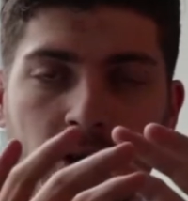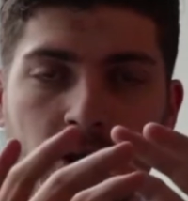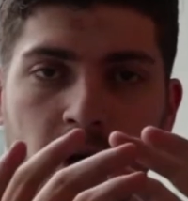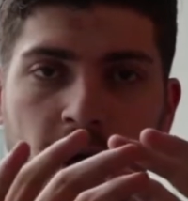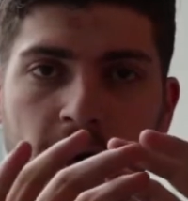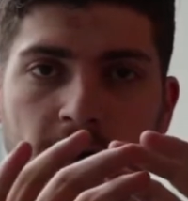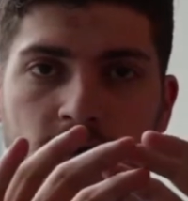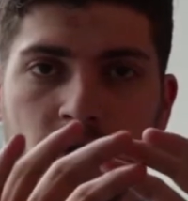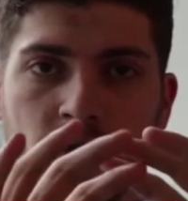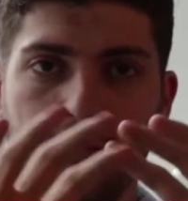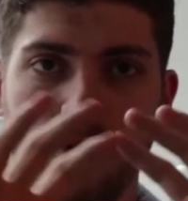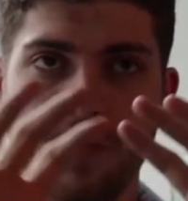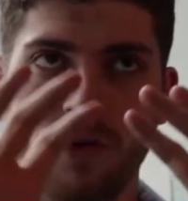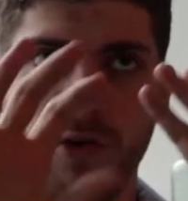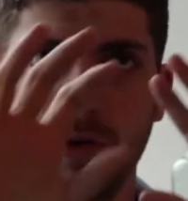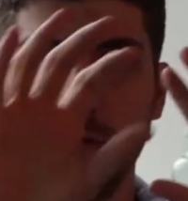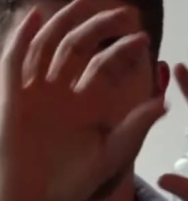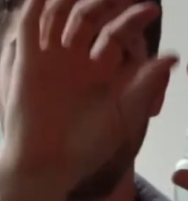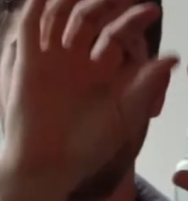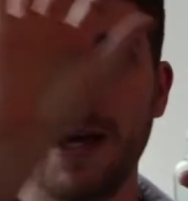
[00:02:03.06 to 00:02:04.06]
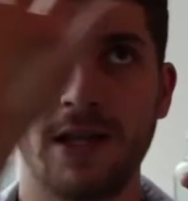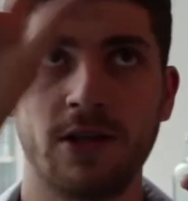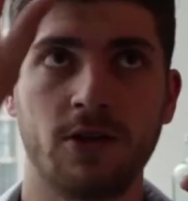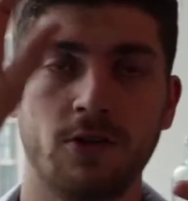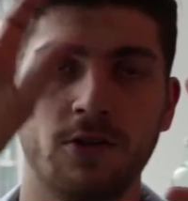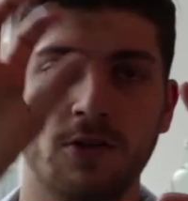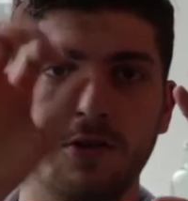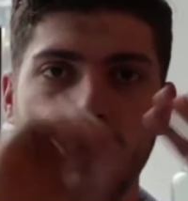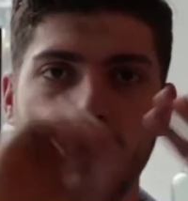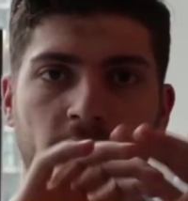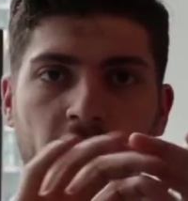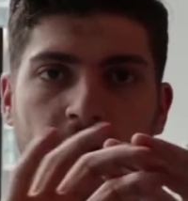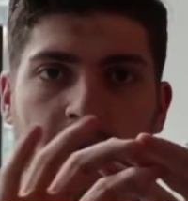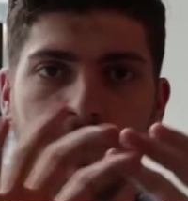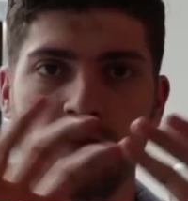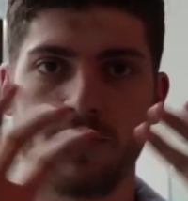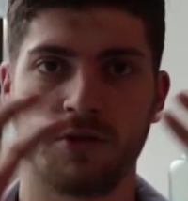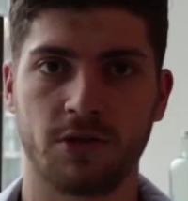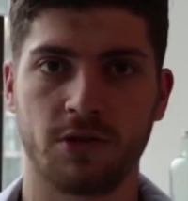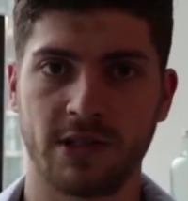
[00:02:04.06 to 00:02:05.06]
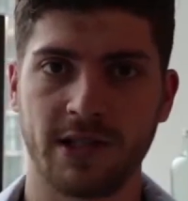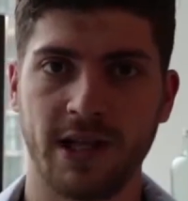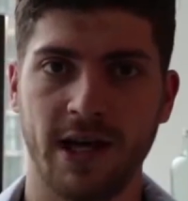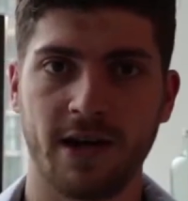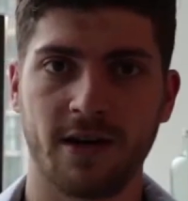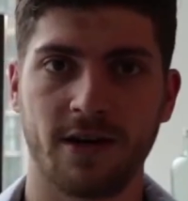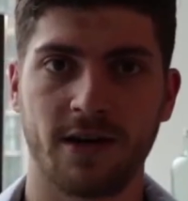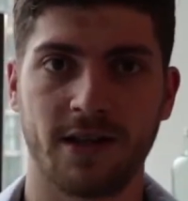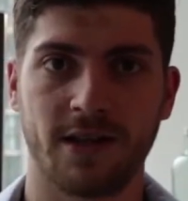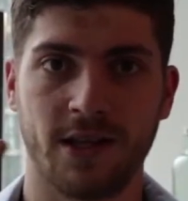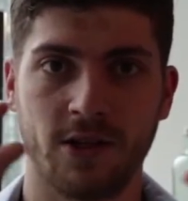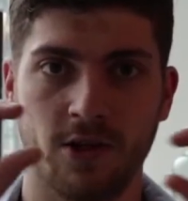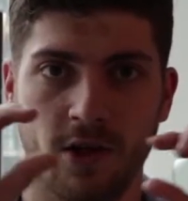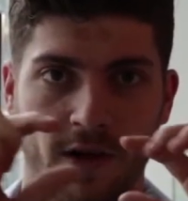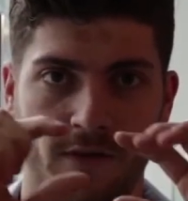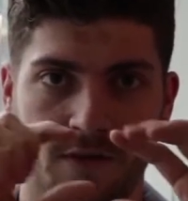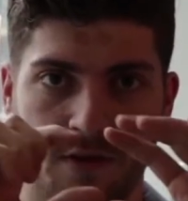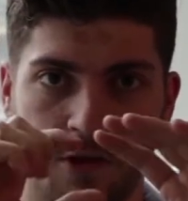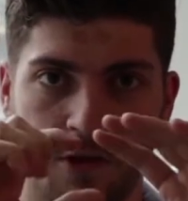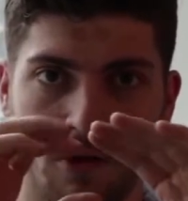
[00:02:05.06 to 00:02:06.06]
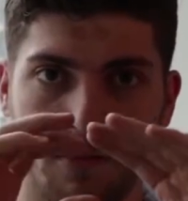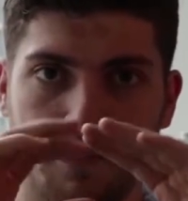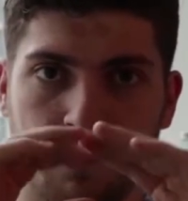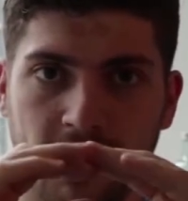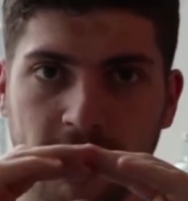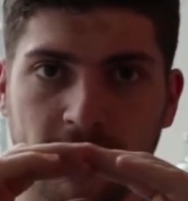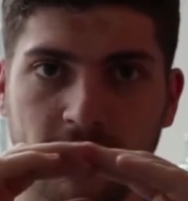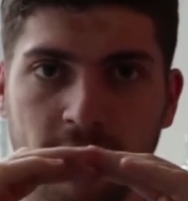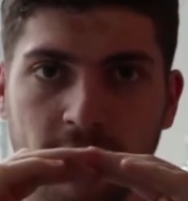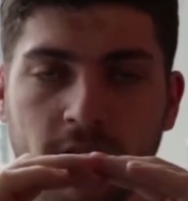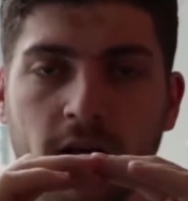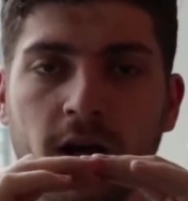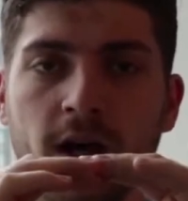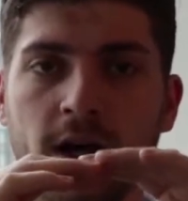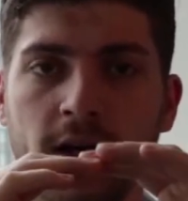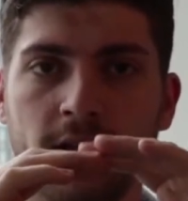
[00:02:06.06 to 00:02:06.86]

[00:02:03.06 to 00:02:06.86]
you have your menu, you have your slider, and then you have a little button,